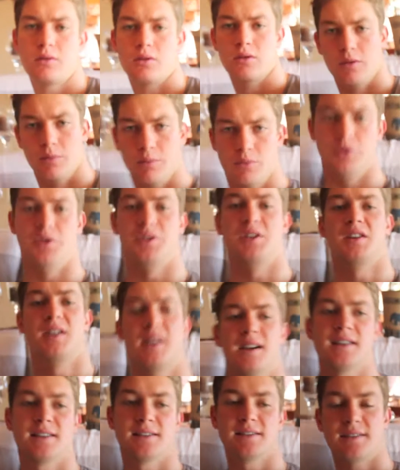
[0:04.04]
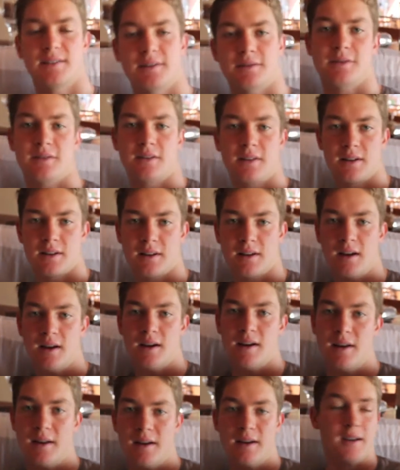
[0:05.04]
Good morning, guys.
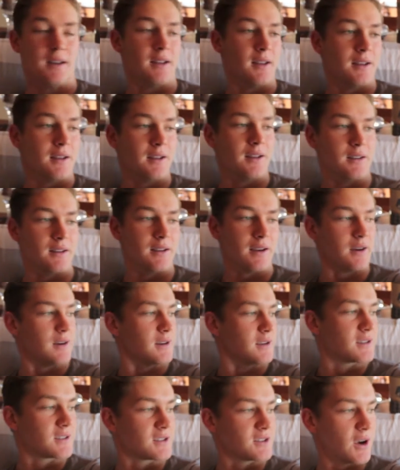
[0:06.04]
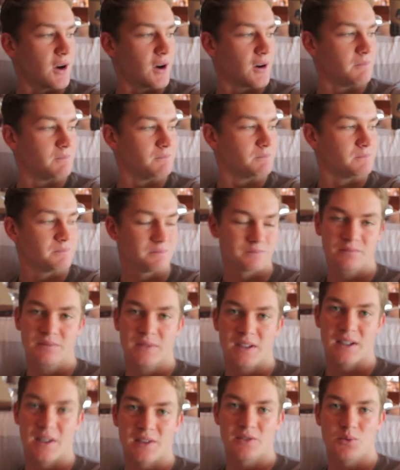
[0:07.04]
Yeah, so
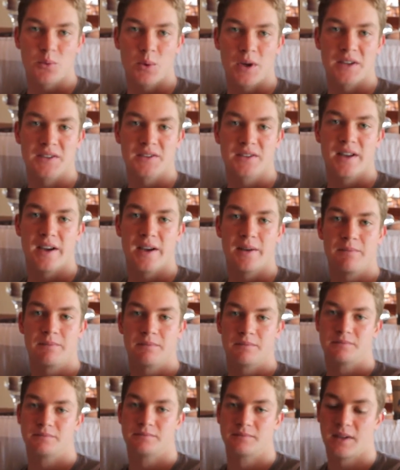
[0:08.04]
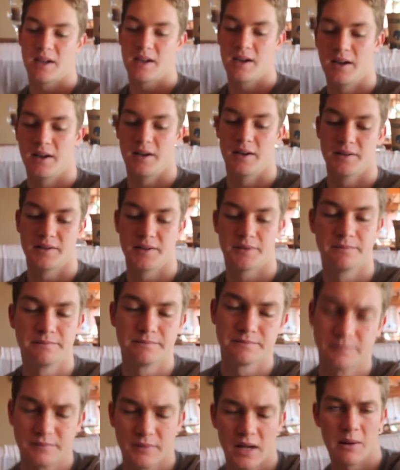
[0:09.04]
it is Wednesday, and
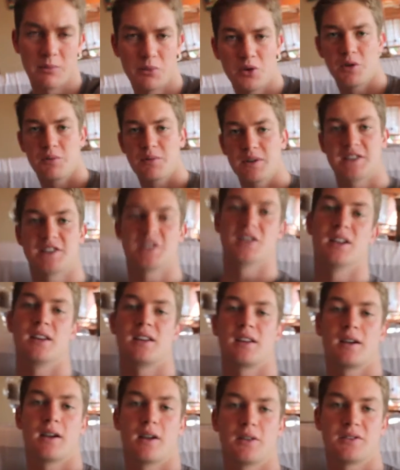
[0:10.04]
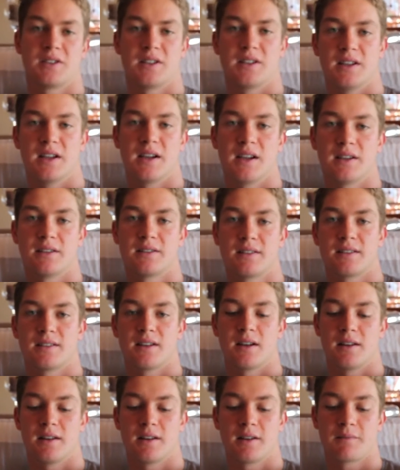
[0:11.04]
I'm gonna be chilling out today,
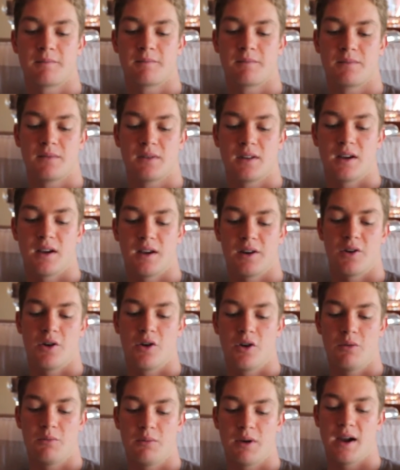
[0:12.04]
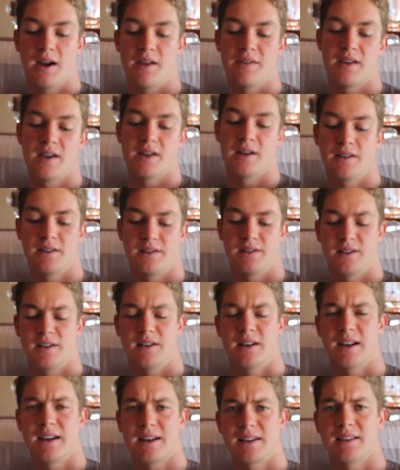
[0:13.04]
studying at home, and then it's
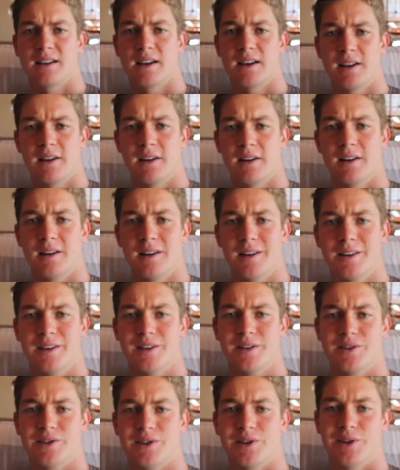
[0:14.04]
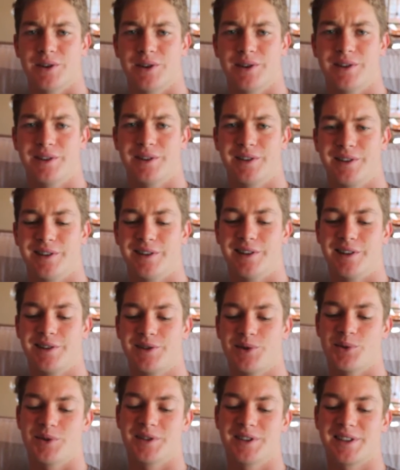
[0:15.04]
leg day. So
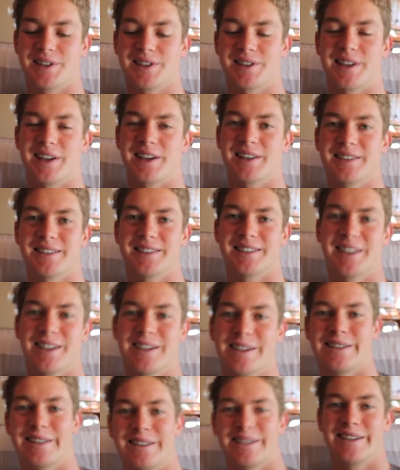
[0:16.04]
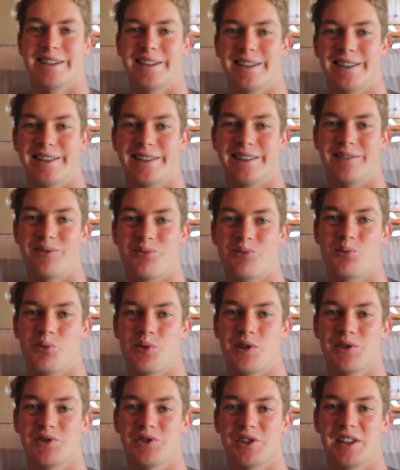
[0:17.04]
it's always an exciting leg day.
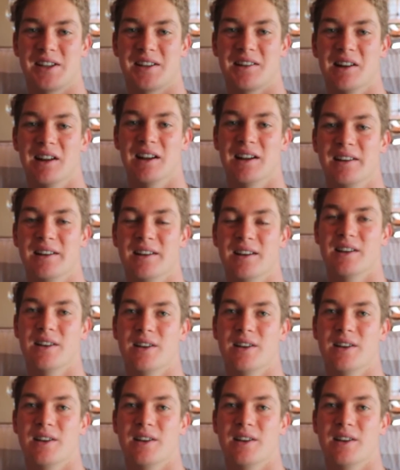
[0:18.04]
We usually kill it.